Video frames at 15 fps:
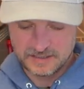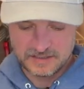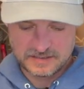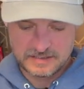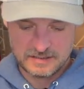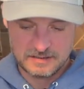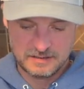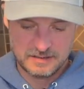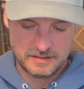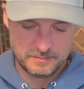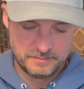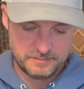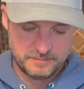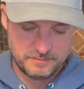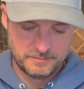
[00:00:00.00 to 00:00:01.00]
this earlier.
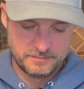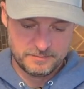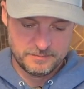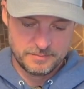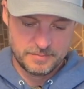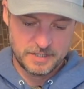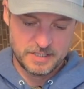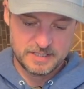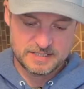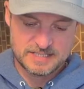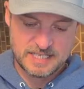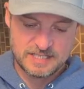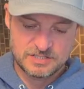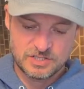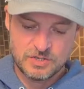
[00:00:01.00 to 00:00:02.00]
It
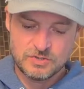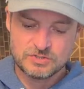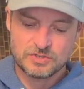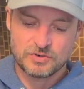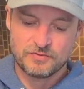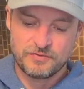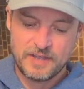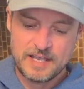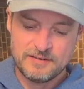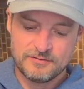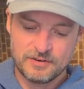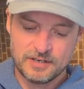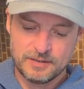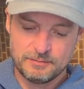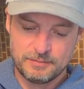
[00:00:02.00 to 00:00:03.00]
says use your
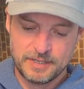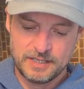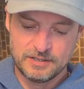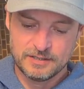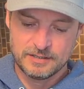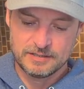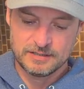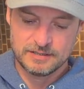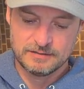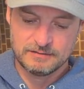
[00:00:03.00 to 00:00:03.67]
favorite beer.